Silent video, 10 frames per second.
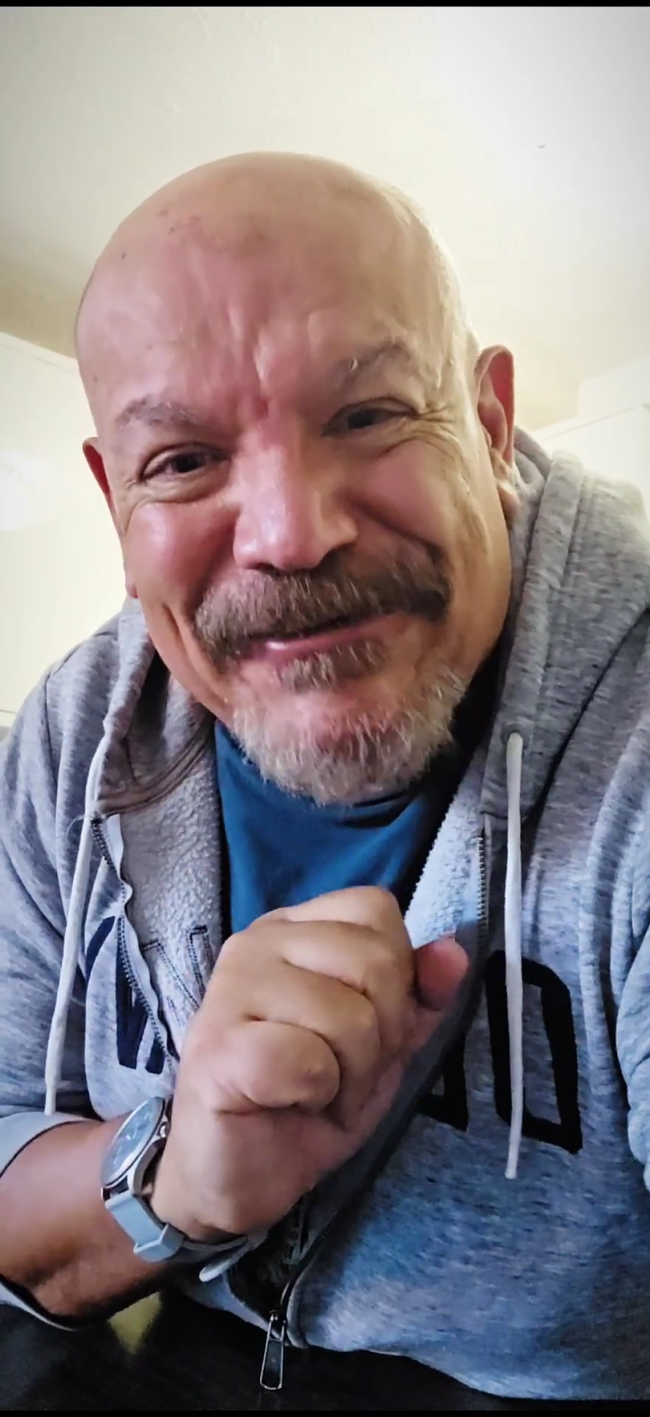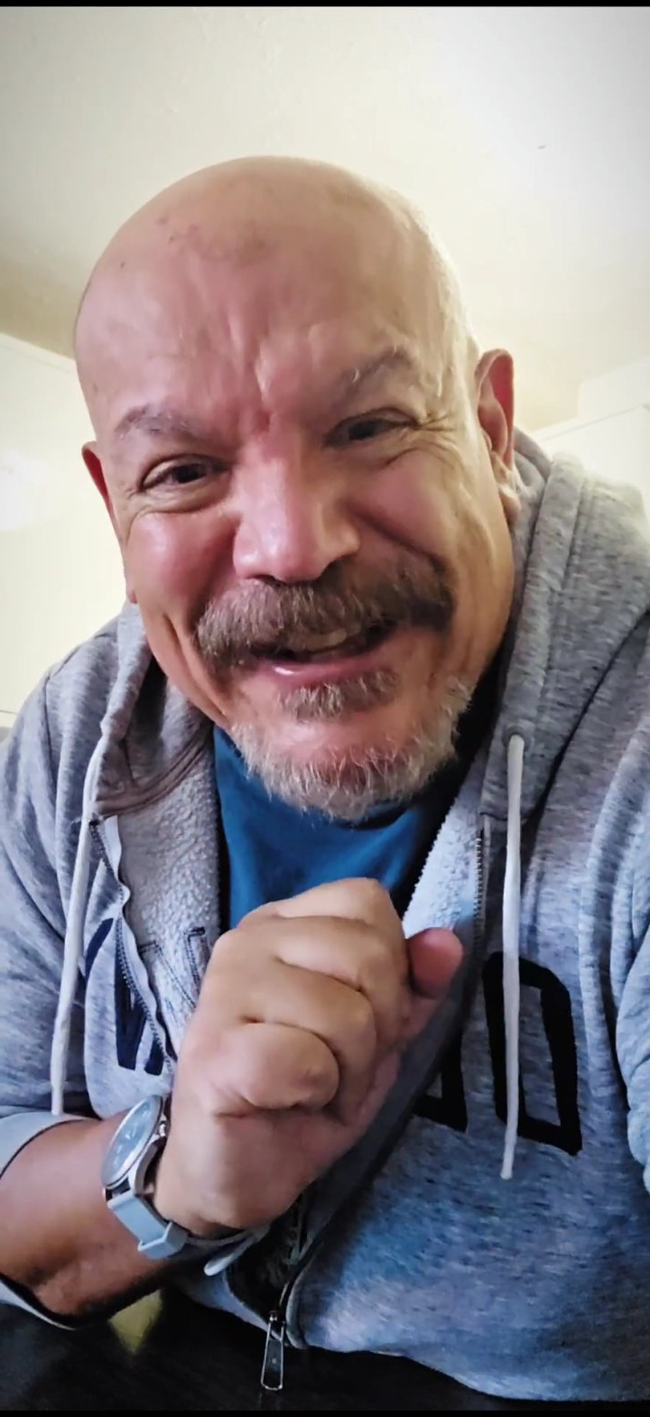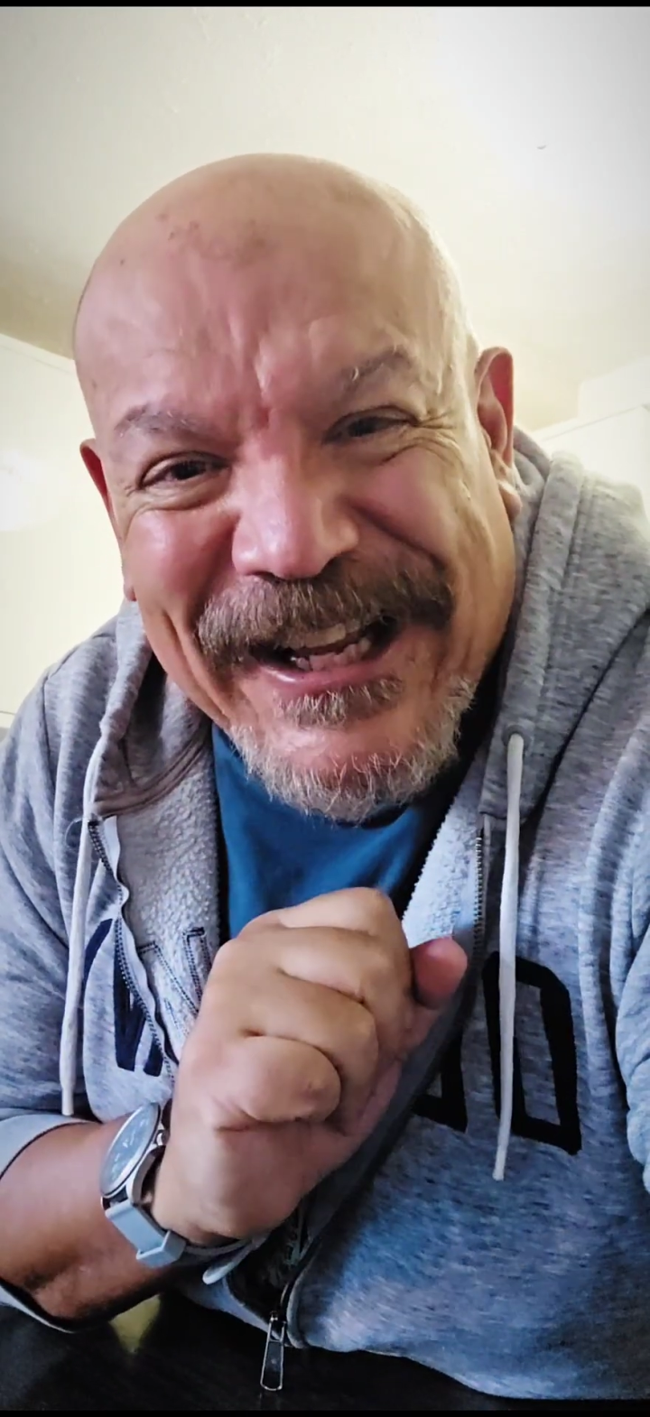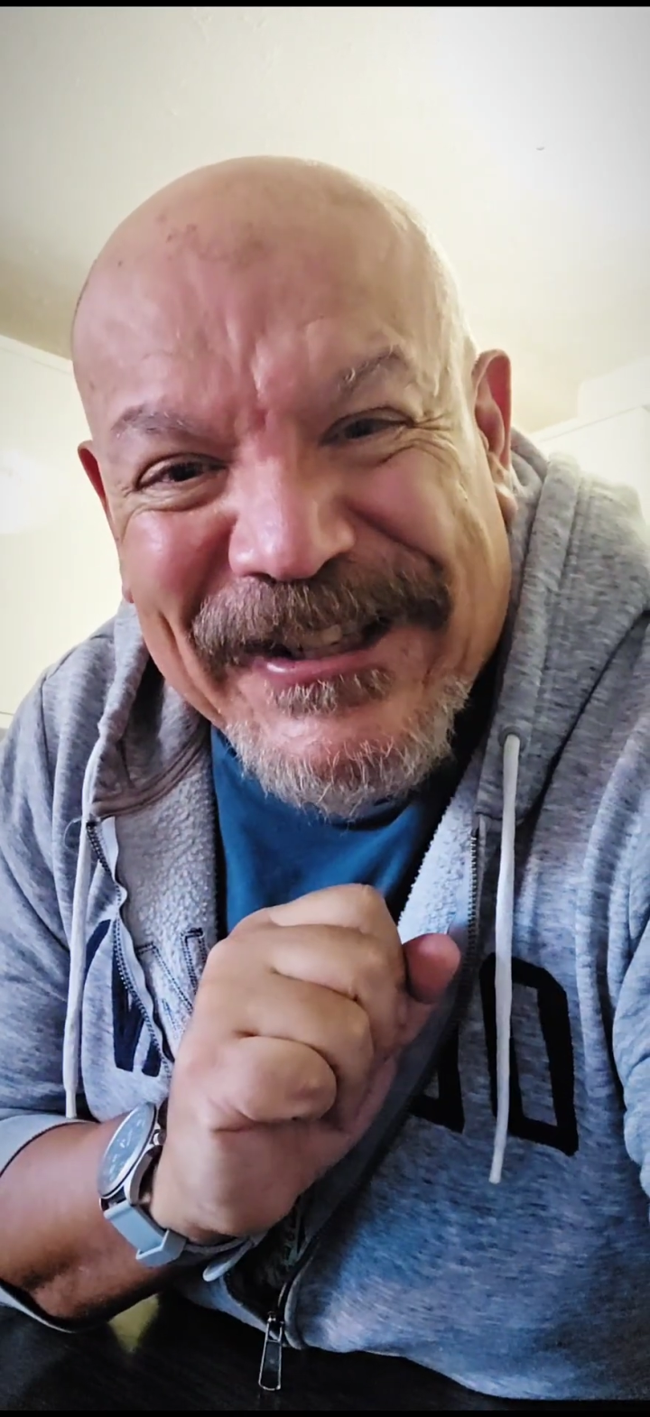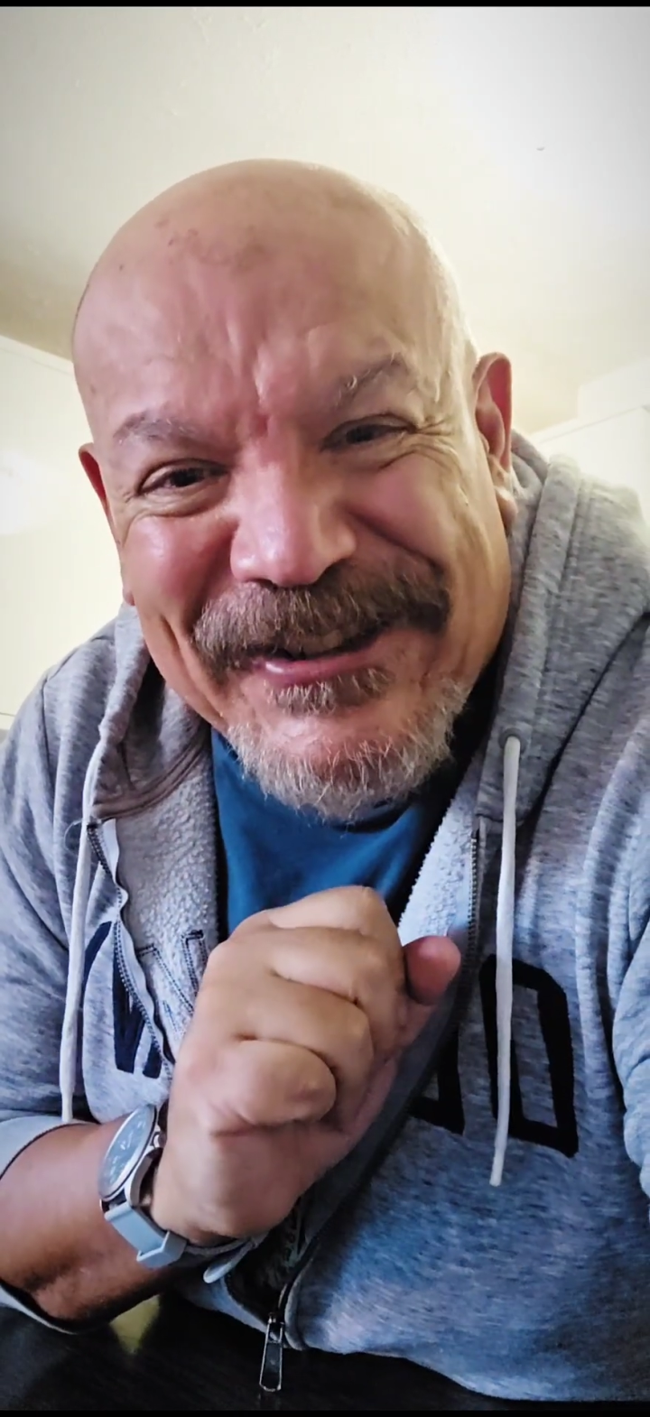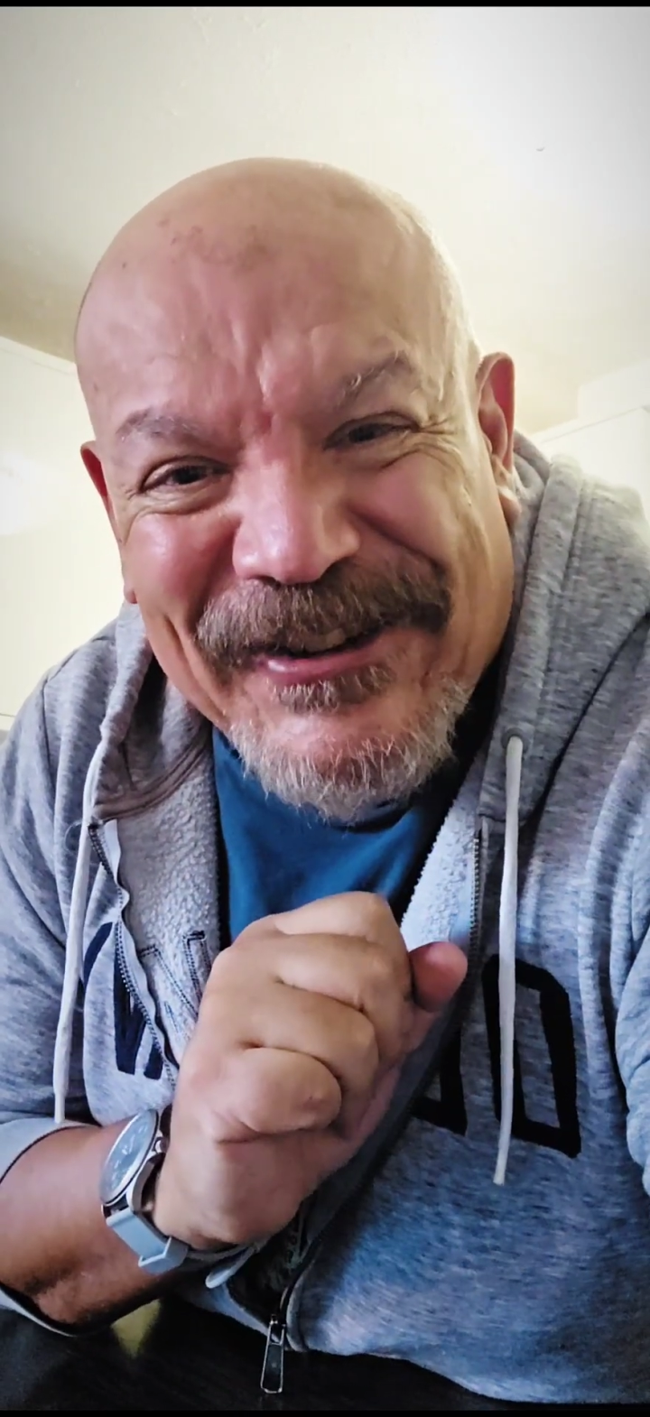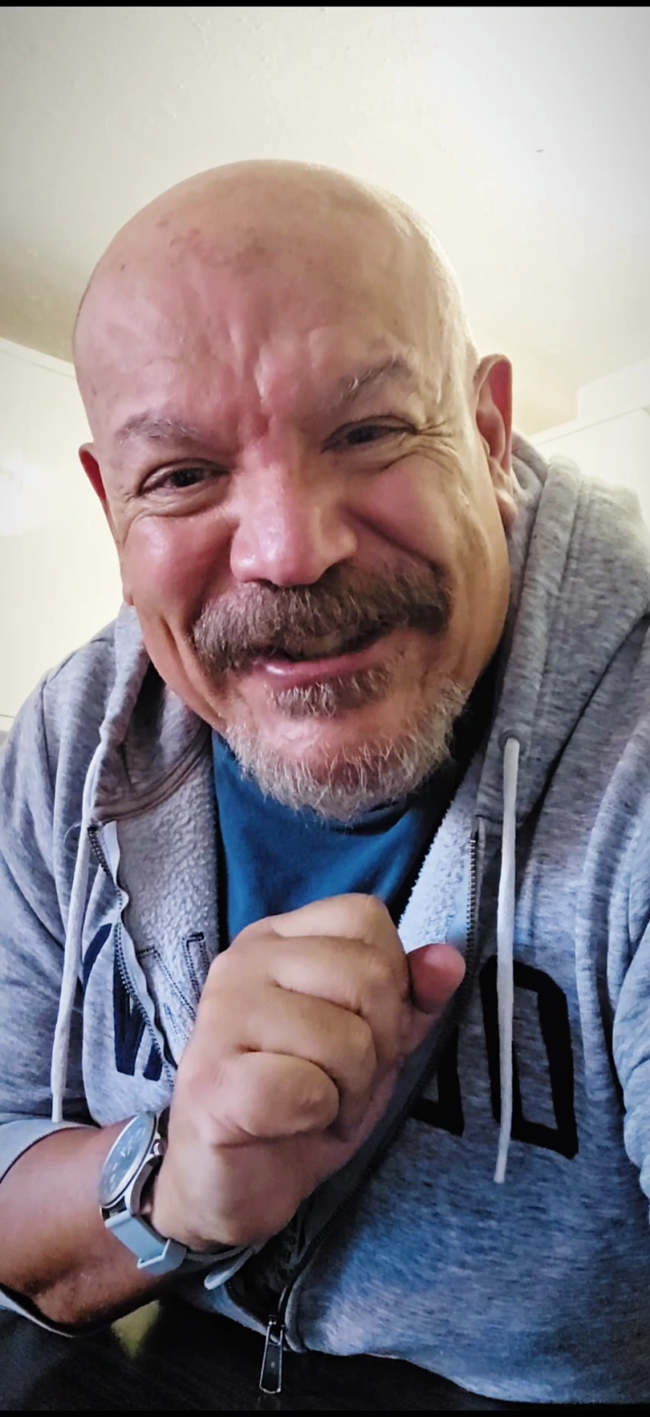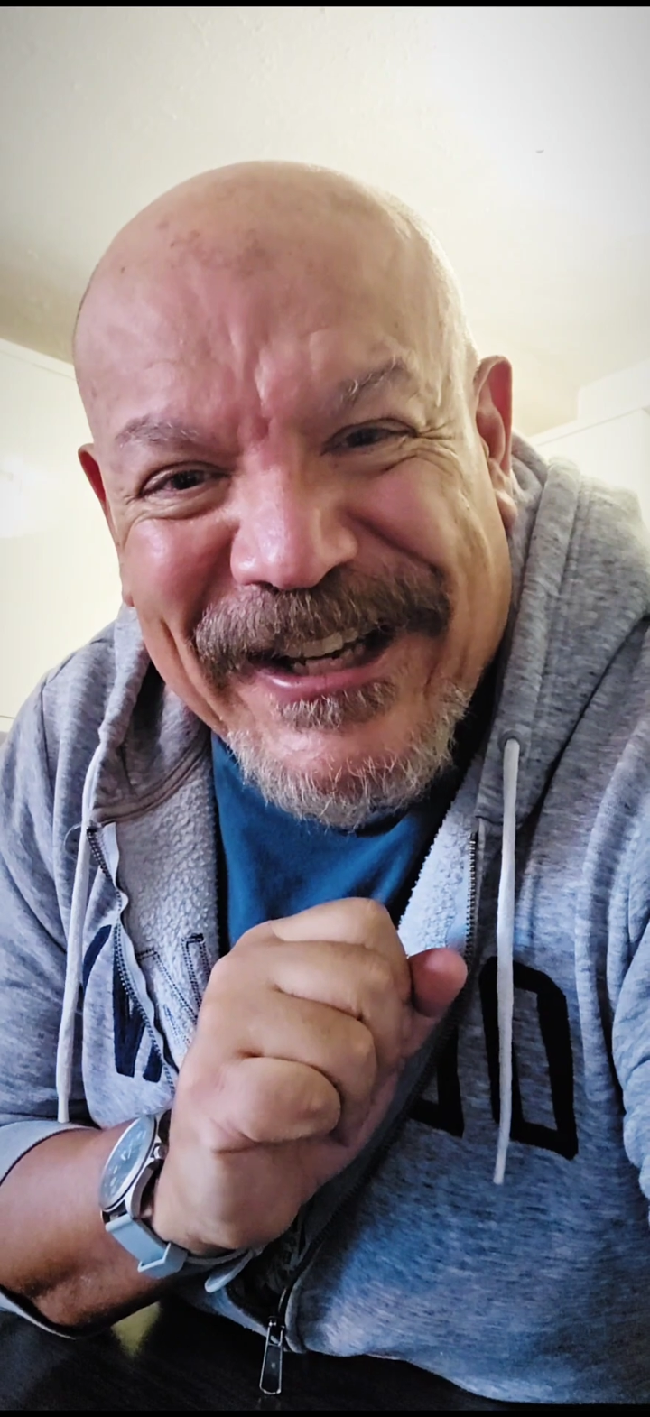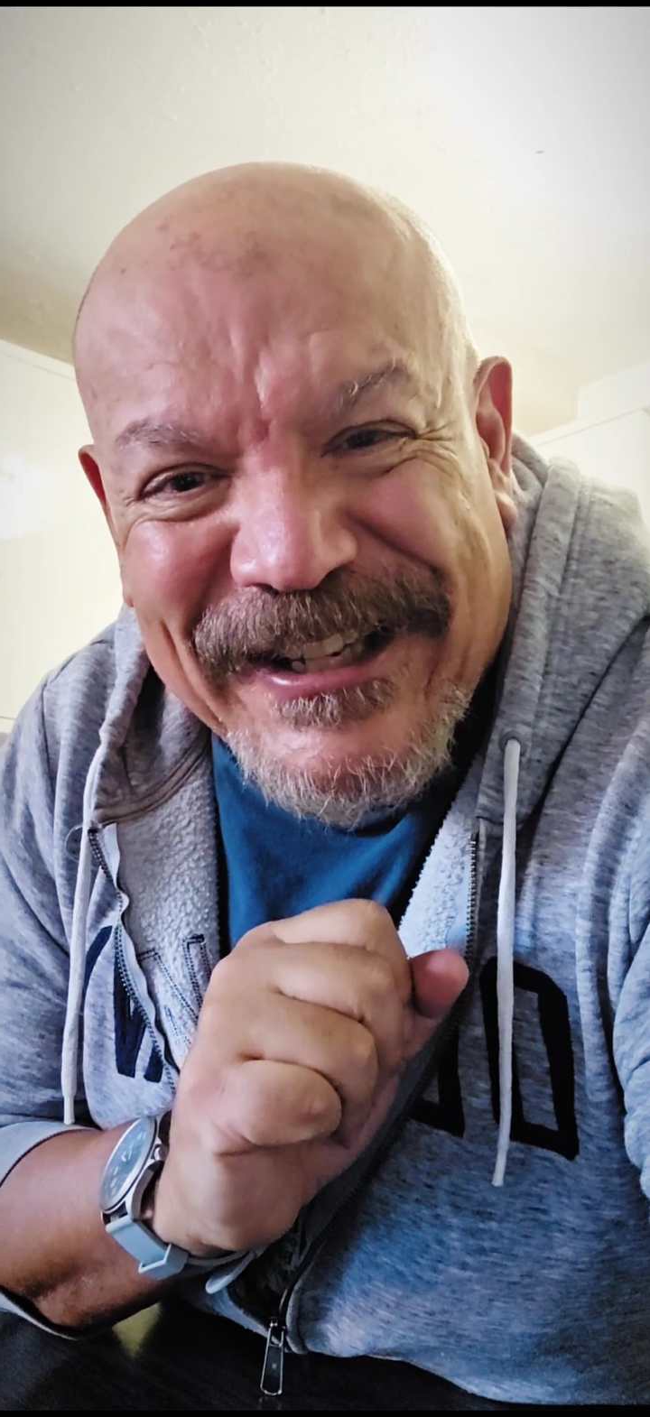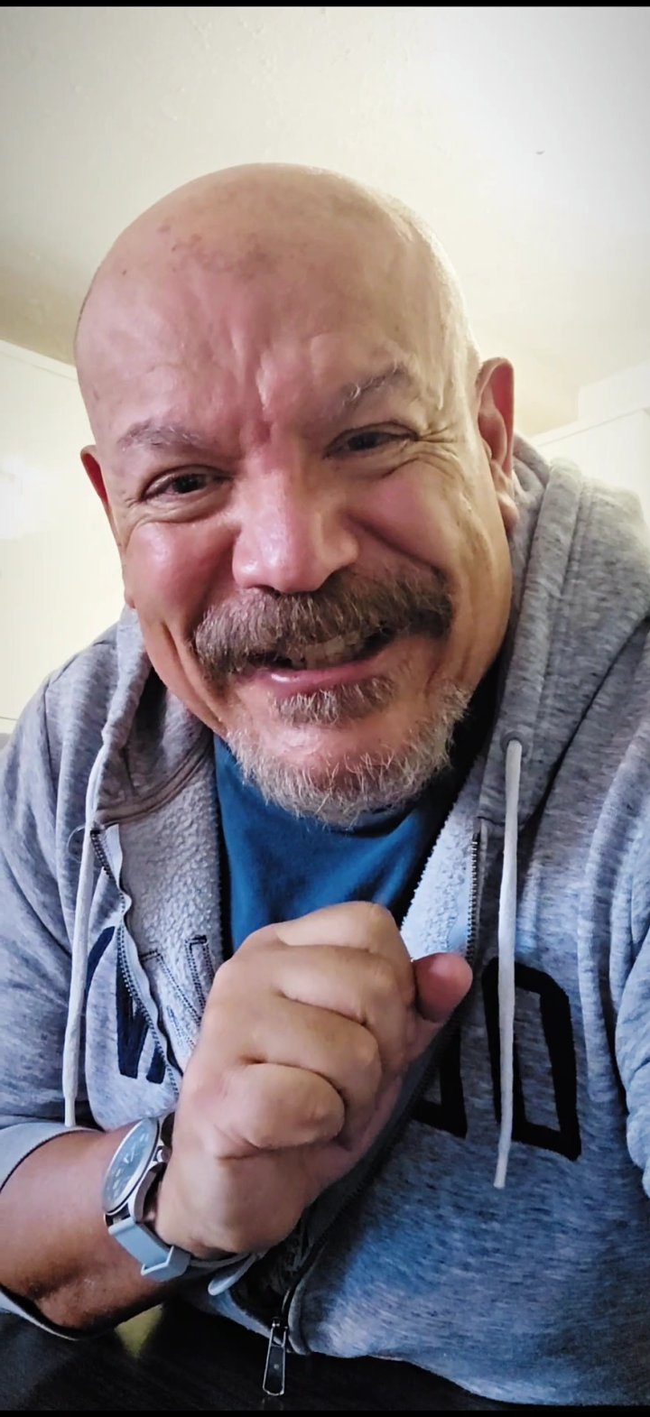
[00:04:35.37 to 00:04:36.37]
is what that
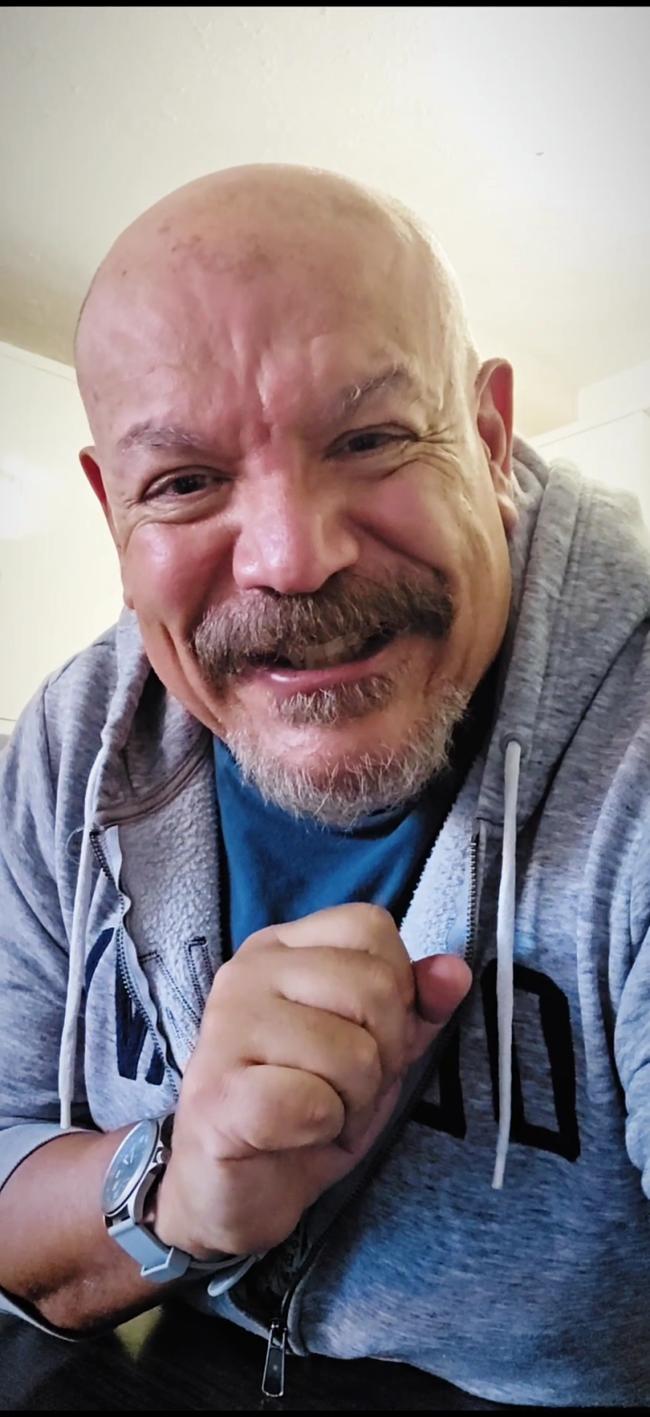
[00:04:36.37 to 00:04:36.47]
sauce